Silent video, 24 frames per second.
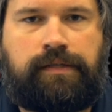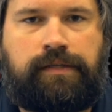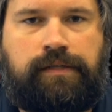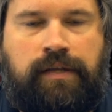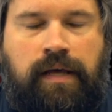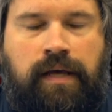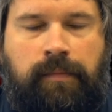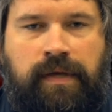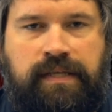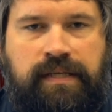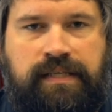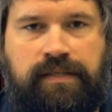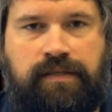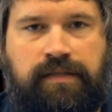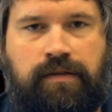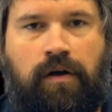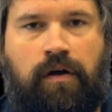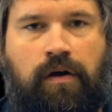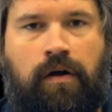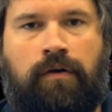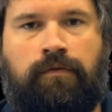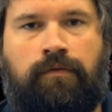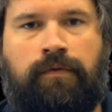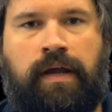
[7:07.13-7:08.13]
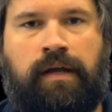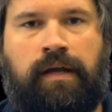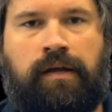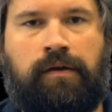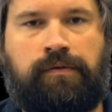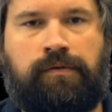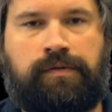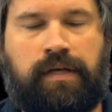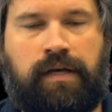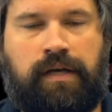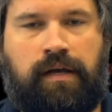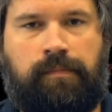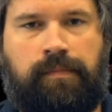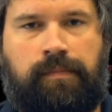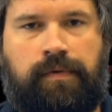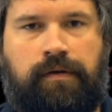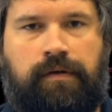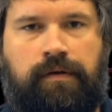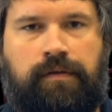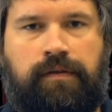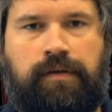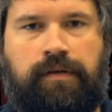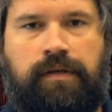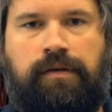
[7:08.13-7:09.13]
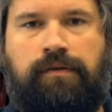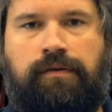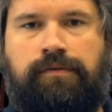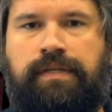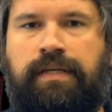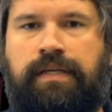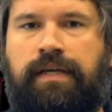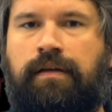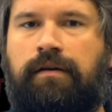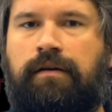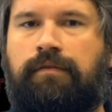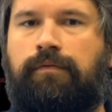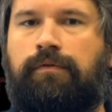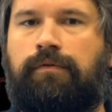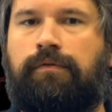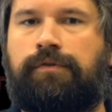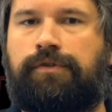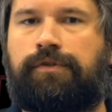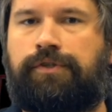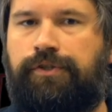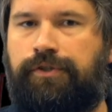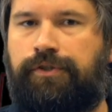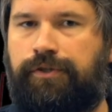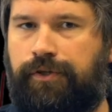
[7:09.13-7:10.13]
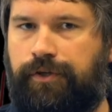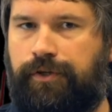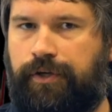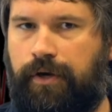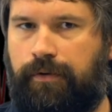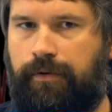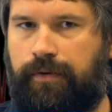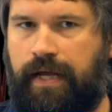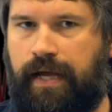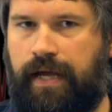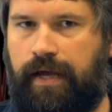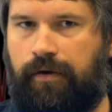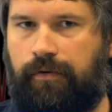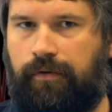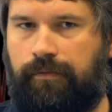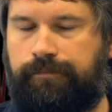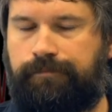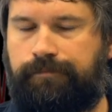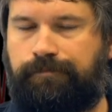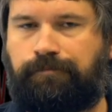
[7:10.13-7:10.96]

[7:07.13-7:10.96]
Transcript: So that means as the heart rate goes up, the QT interval should go down.